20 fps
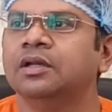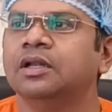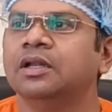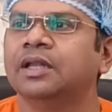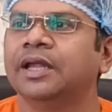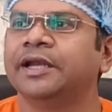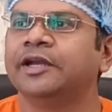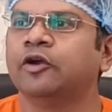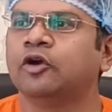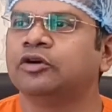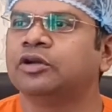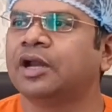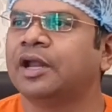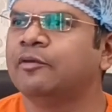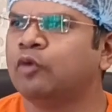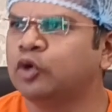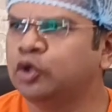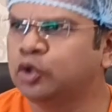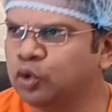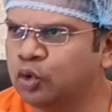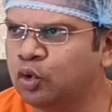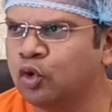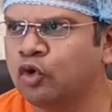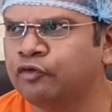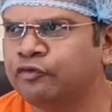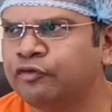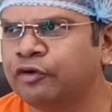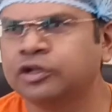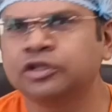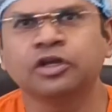Like, doctor, I want to go
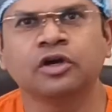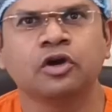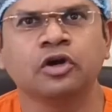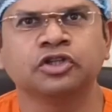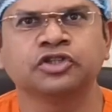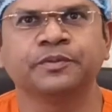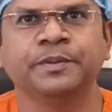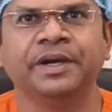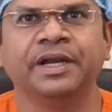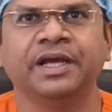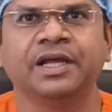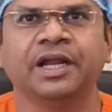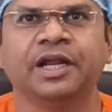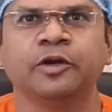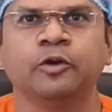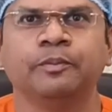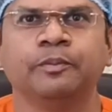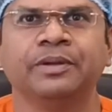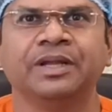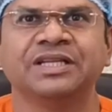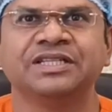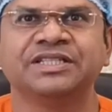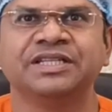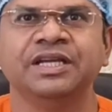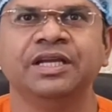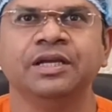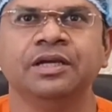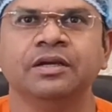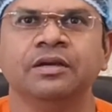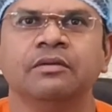for the cosmetic
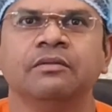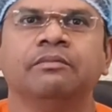rhinoplasty,